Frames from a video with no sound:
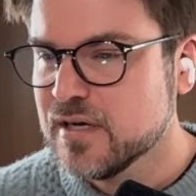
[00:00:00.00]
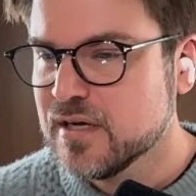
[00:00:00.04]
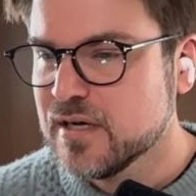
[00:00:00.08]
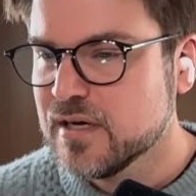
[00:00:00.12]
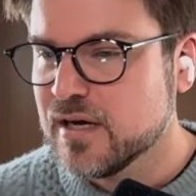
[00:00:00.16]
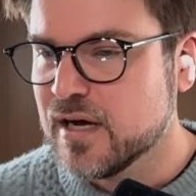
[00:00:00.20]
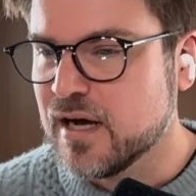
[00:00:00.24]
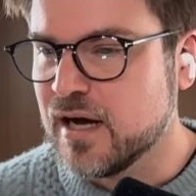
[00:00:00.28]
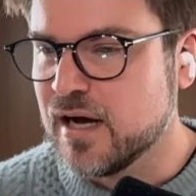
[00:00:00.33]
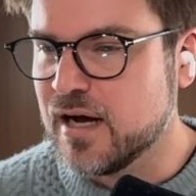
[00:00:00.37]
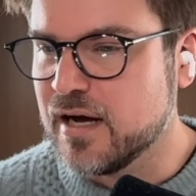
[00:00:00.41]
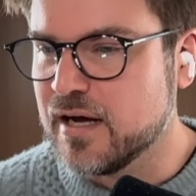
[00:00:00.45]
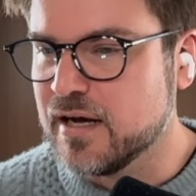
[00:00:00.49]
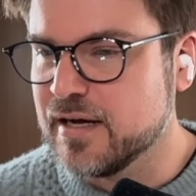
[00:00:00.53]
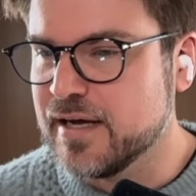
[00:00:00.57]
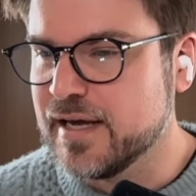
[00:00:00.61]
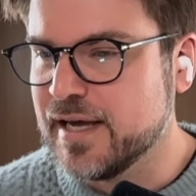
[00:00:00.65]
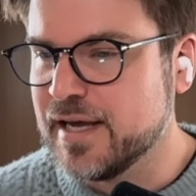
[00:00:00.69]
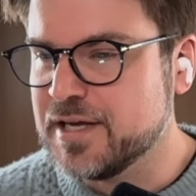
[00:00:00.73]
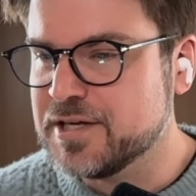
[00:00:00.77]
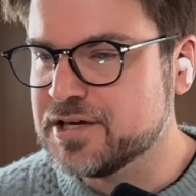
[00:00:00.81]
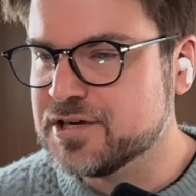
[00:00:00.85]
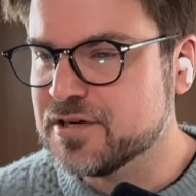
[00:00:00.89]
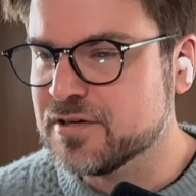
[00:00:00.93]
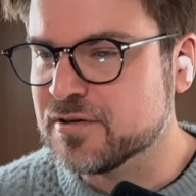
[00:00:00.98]

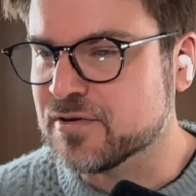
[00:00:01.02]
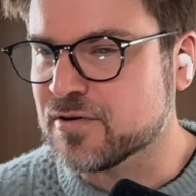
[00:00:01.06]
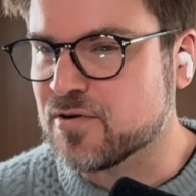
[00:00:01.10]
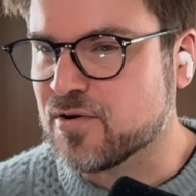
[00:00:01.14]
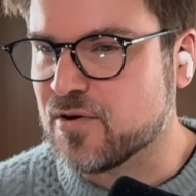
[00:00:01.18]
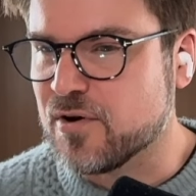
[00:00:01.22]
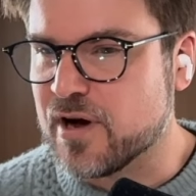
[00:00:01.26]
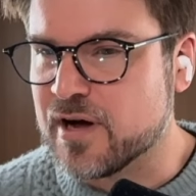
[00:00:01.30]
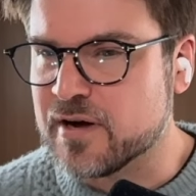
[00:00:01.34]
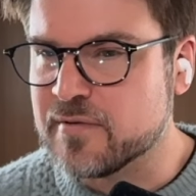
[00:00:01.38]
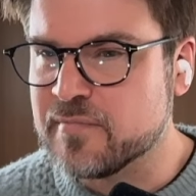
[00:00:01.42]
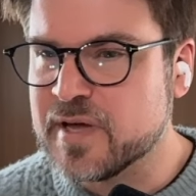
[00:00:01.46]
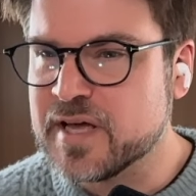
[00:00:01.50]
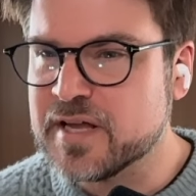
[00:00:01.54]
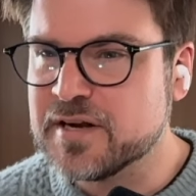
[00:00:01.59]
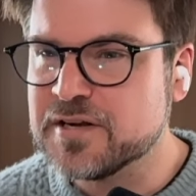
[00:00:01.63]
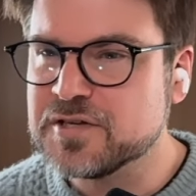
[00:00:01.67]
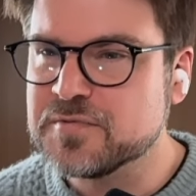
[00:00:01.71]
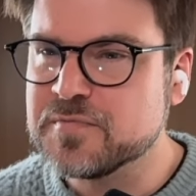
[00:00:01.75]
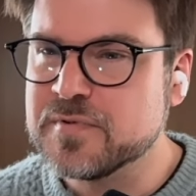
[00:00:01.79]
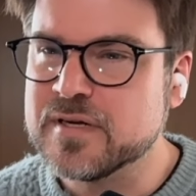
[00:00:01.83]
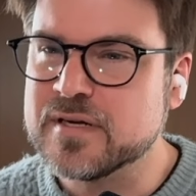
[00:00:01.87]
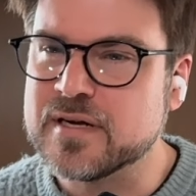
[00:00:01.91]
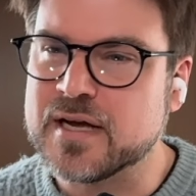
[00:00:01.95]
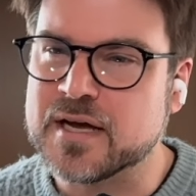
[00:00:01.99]
Agent and cron
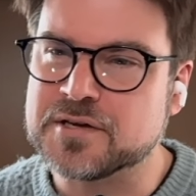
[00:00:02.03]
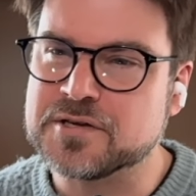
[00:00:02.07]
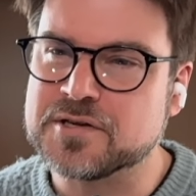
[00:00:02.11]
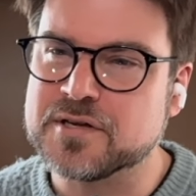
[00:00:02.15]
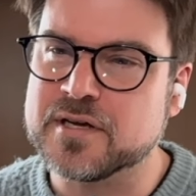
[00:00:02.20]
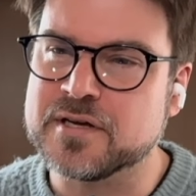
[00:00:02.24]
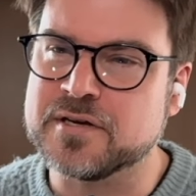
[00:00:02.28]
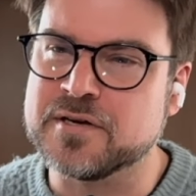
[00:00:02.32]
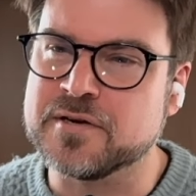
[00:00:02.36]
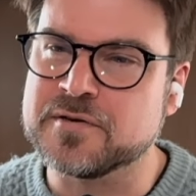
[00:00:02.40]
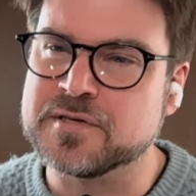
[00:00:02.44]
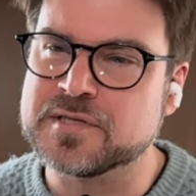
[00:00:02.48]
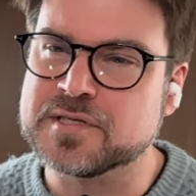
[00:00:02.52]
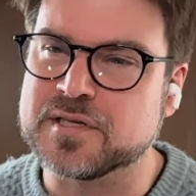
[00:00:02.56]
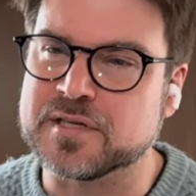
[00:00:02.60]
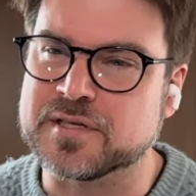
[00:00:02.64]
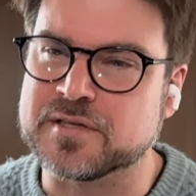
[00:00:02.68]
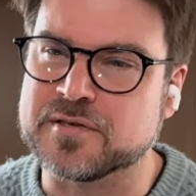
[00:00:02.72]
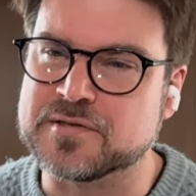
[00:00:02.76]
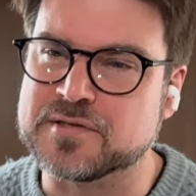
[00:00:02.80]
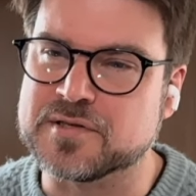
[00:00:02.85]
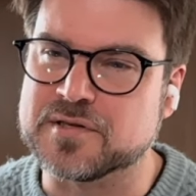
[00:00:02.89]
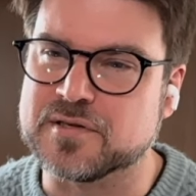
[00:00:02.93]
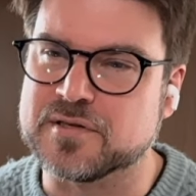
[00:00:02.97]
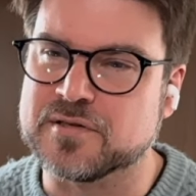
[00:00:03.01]
management. Actually, I noticed like
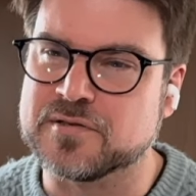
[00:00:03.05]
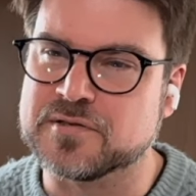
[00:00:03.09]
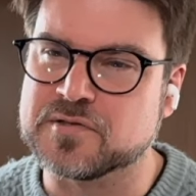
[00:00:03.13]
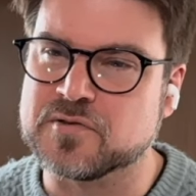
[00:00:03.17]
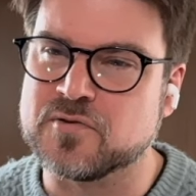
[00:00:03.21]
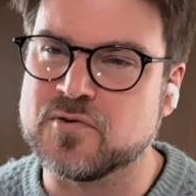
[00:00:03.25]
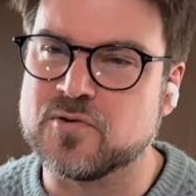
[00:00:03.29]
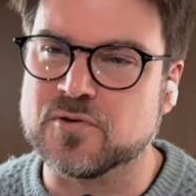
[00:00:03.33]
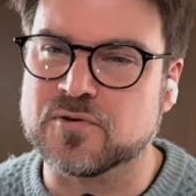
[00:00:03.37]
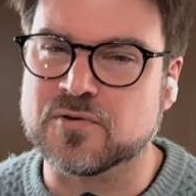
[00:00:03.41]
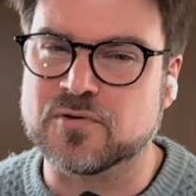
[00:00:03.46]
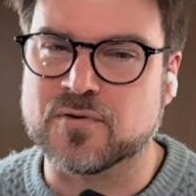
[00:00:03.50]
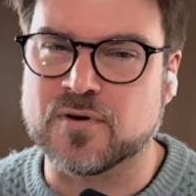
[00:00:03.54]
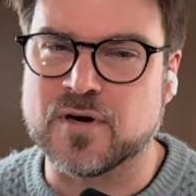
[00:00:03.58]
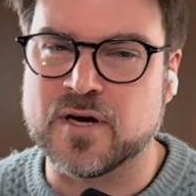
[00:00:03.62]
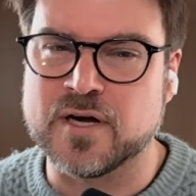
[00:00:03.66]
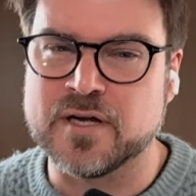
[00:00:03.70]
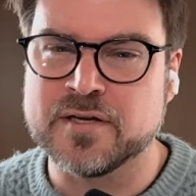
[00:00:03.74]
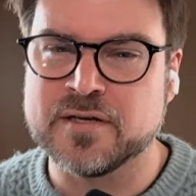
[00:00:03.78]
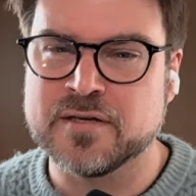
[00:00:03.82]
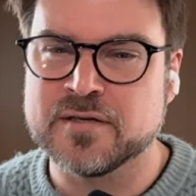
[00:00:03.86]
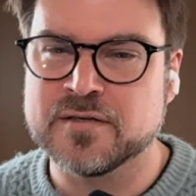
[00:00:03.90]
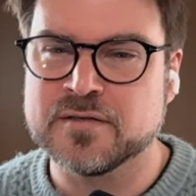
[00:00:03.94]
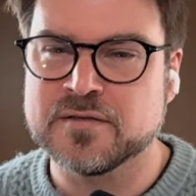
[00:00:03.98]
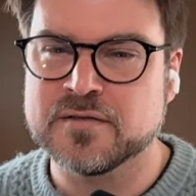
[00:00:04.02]
there's a whole
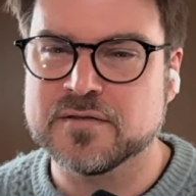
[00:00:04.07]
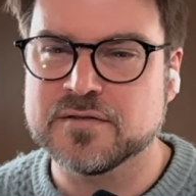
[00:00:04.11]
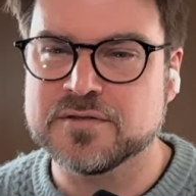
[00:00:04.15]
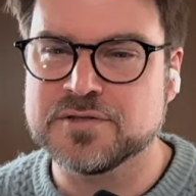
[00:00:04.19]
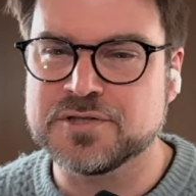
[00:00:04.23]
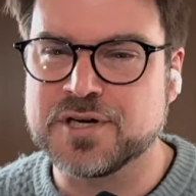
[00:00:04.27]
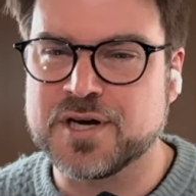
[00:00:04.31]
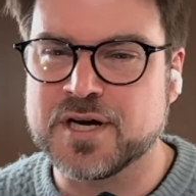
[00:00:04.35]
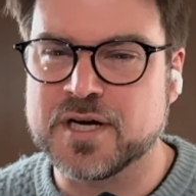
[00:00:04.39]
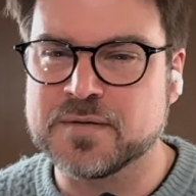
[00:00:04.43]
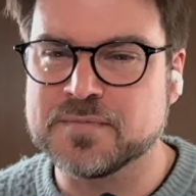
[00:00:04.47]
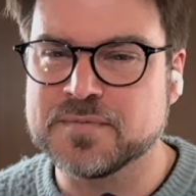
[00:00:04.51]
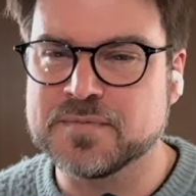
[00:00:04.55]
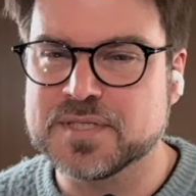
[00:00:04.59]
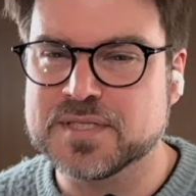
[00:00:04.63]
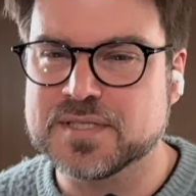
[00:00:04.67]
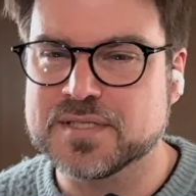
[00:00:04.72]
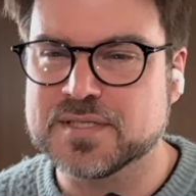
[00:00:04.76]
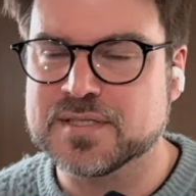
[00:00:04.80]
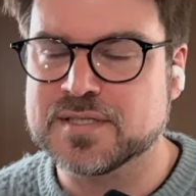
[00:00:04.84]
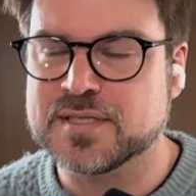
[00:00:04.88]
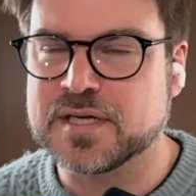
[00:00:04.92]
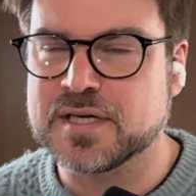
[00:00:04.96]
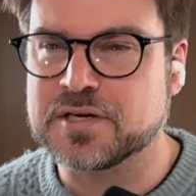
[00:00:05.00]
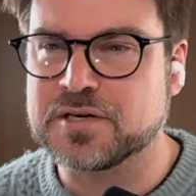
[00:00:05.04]
cron jobs
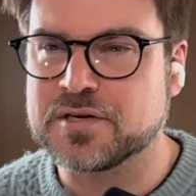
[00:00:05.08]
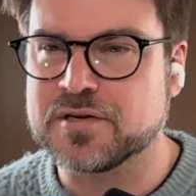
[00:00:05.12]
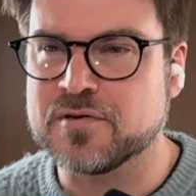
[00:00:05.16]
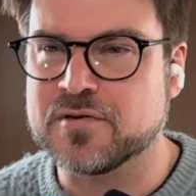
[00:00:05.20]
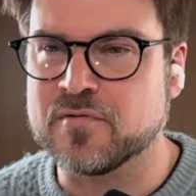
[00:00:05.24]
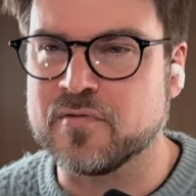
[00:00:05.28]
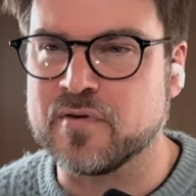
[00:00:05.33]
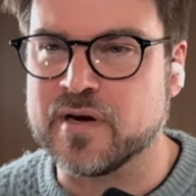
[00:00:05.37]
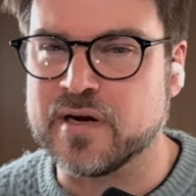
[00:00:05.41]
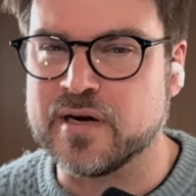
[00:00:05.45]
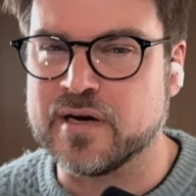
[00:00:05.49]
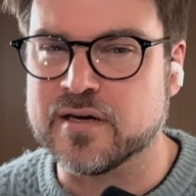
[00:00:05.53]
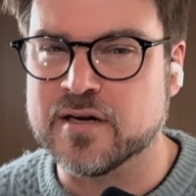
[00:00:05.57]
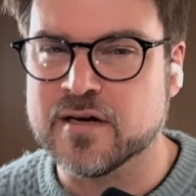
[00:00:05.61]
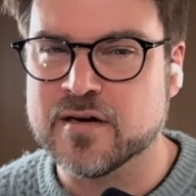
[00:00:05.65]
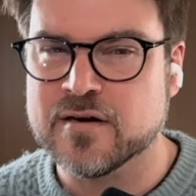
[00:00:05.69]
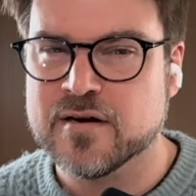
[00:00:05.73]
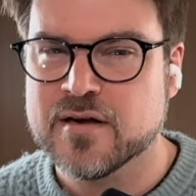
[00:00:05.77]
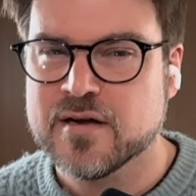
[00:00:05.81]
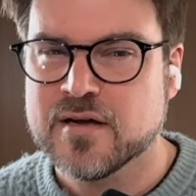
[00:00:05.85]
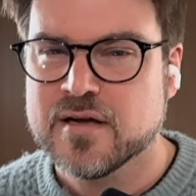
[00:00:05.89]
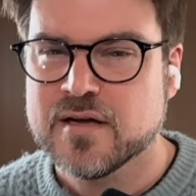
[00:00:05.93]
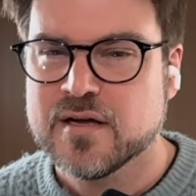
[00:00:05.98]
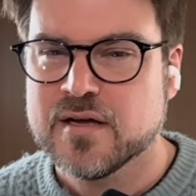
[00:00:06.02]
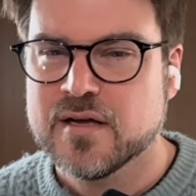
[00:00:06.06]
section over here.
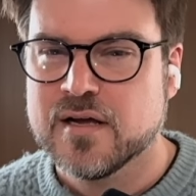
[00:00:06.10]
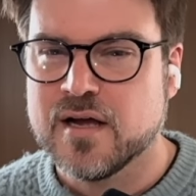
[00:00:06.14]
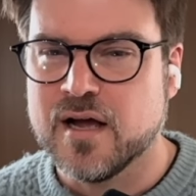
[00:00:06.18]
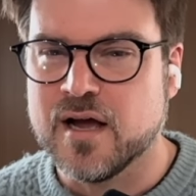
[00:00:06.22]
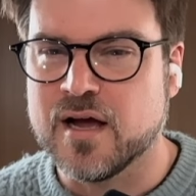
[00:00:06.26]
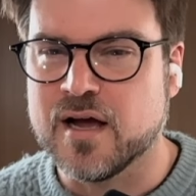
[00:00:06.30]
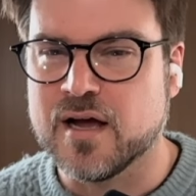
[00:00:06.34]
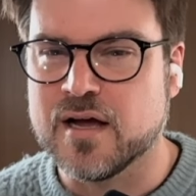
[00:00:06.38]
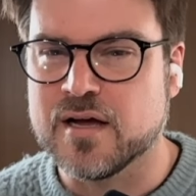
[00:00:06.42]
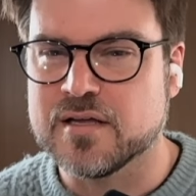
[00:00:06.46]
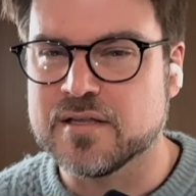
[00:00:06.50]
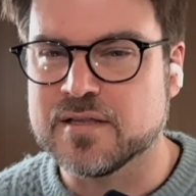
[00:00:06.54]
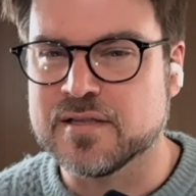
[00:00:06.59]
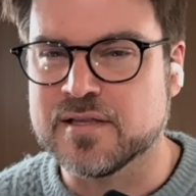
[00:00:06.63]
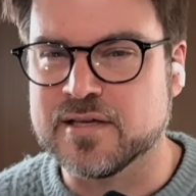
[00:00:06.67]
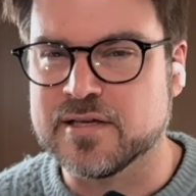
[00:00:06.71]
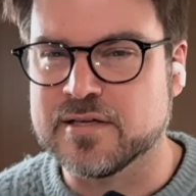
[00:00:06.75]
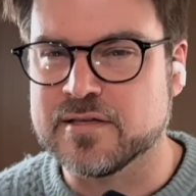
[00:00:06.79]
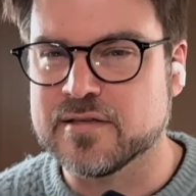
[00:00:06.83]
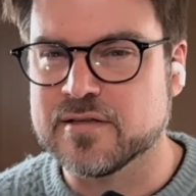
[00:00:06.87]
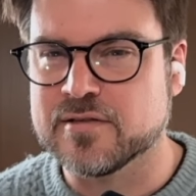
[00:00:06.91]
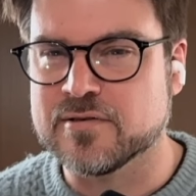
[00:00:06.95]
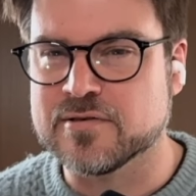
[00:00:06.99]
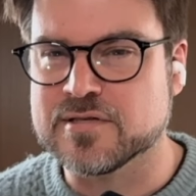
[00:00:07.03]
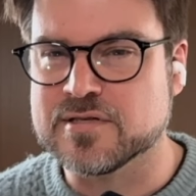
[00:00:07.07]

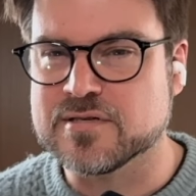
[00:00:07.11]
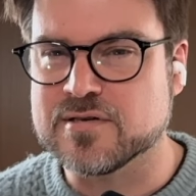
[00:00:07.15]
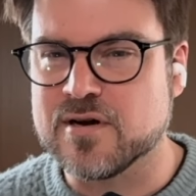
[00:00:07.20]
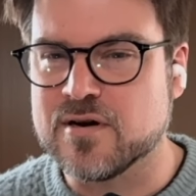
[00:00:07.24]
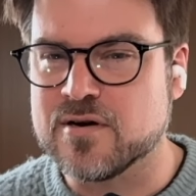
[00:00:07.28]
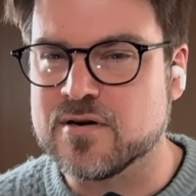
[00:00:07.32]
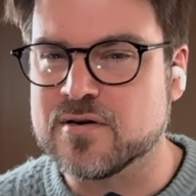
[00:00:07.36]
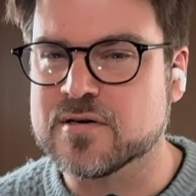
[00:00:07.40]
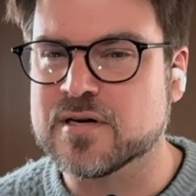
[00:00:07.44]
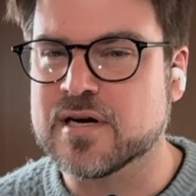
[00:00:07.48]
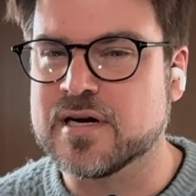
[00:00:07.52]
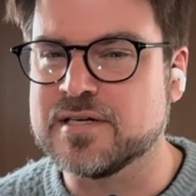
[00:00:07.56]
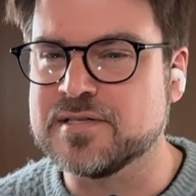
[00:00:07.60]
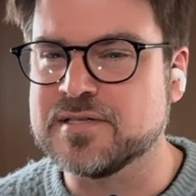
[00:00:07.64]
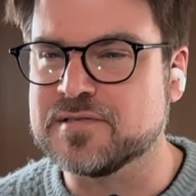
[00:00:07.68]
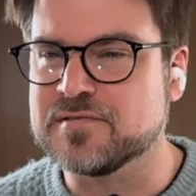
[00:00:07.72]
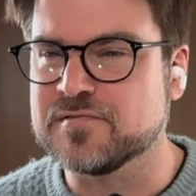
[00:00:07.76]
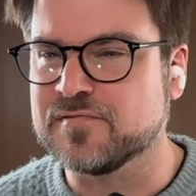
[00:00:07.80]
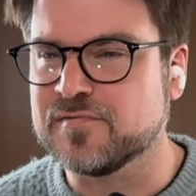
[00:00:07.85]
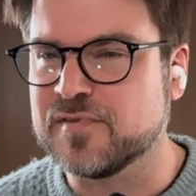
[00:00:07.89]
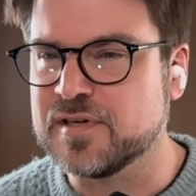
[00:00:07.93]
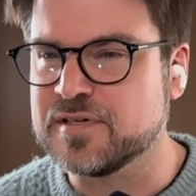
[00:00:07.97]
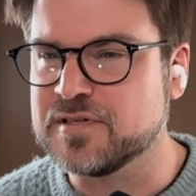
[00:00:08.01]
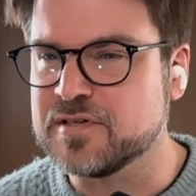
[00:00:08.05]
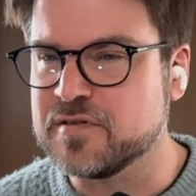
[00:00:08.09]
There's all kinds
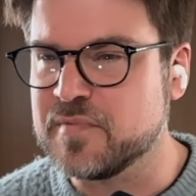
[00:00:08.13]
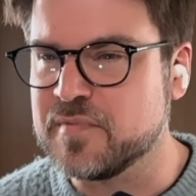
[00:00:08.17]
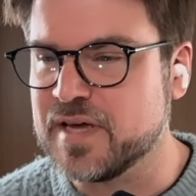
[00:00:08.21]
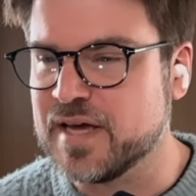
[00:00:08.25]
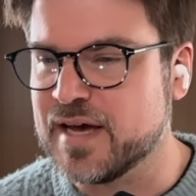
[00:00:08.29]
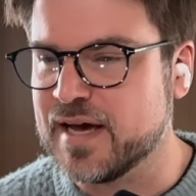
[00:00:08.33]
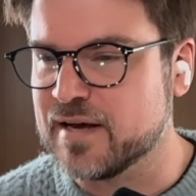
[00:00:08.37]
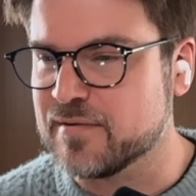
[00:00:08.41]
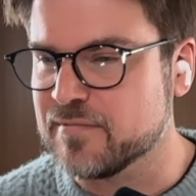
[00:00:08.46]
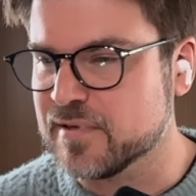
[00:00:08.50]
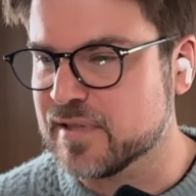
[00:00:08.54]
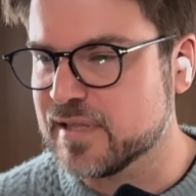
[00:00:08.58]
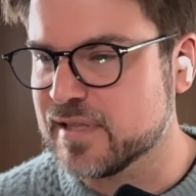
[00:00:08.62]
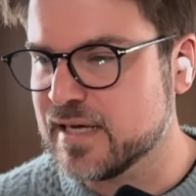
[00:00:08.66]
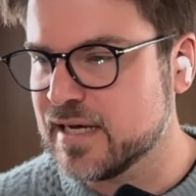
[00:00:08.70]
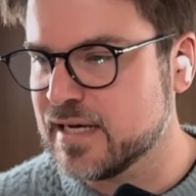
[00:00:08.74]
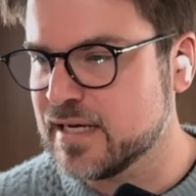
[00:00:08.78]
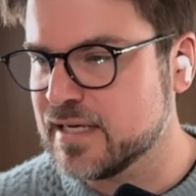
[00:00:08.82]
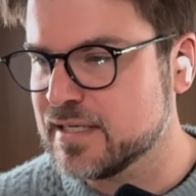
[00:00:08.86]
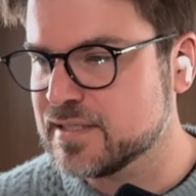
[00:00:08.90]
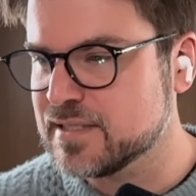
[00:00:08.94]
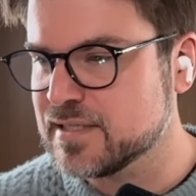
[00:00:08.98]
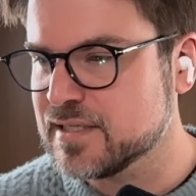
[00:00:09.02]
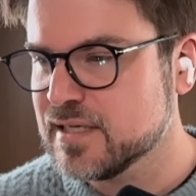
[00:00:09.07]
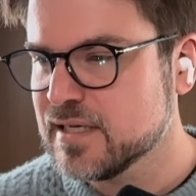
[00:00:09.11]
of fun to be had with
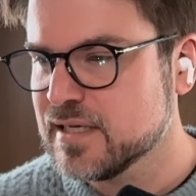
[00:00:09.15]
that.